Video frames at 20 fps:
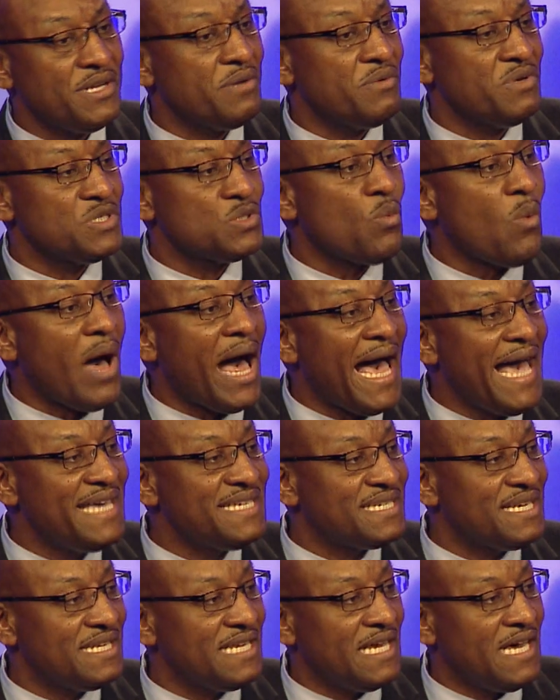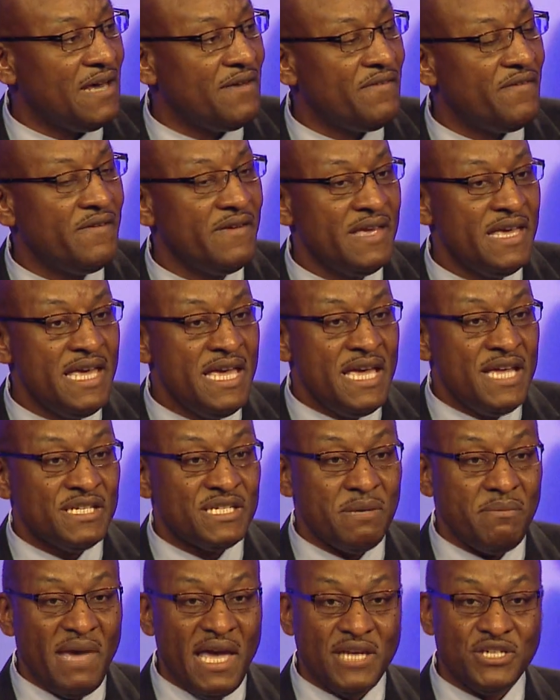and was wise enough
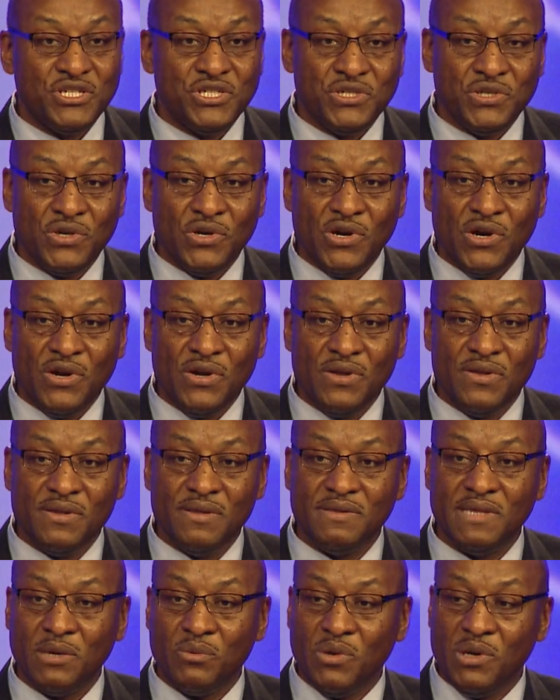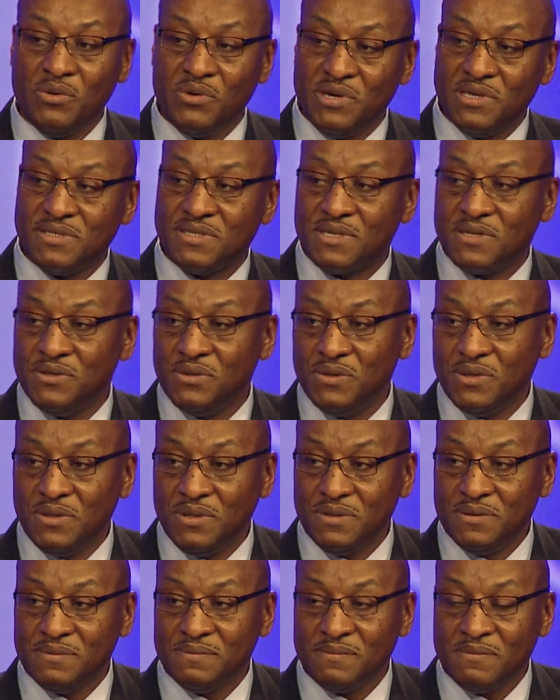to make sure that we were in
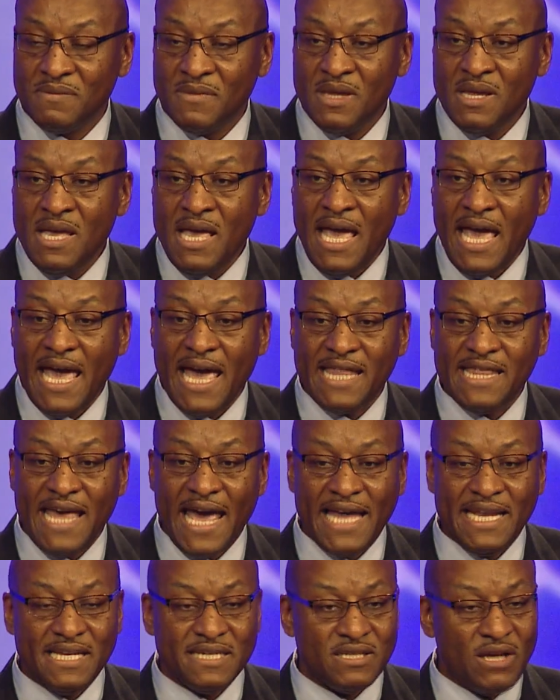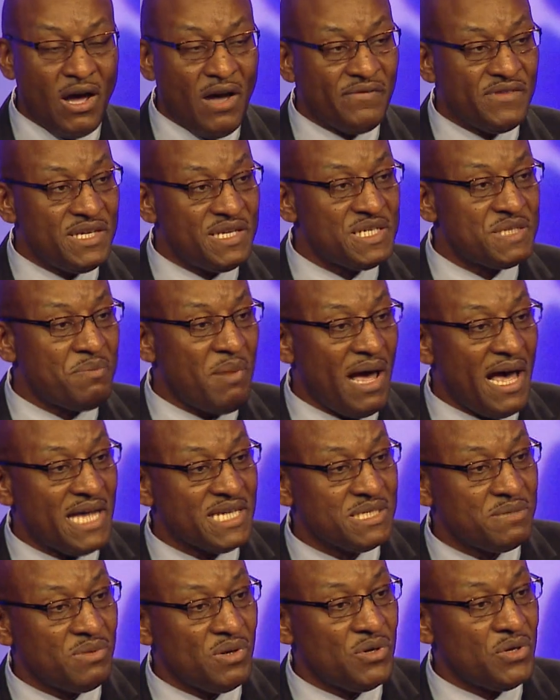school and that as often as
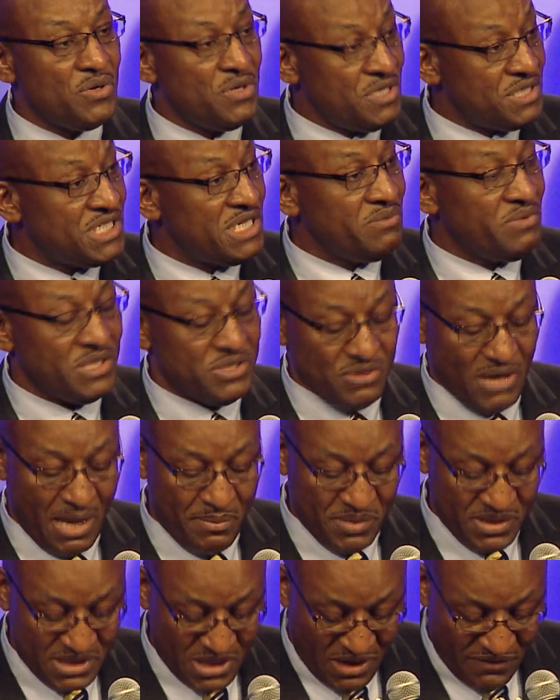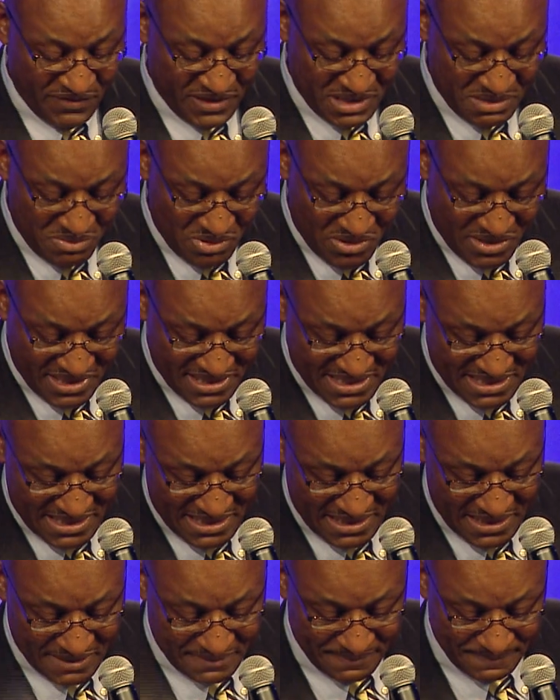possible, she would drop us off at the Boys
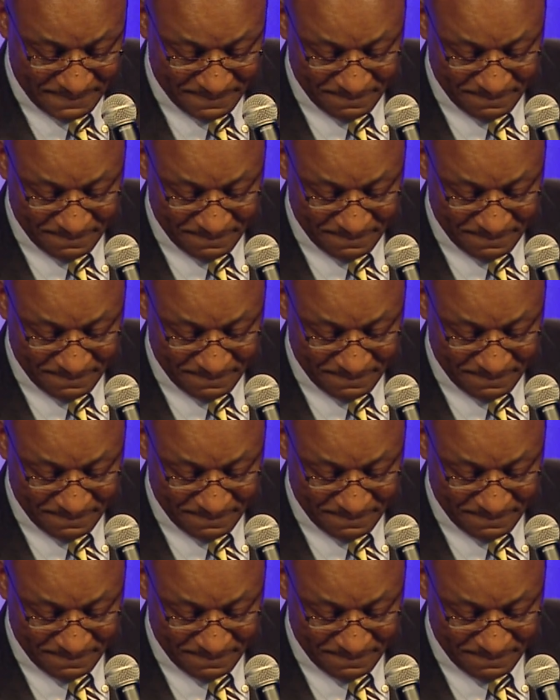Club.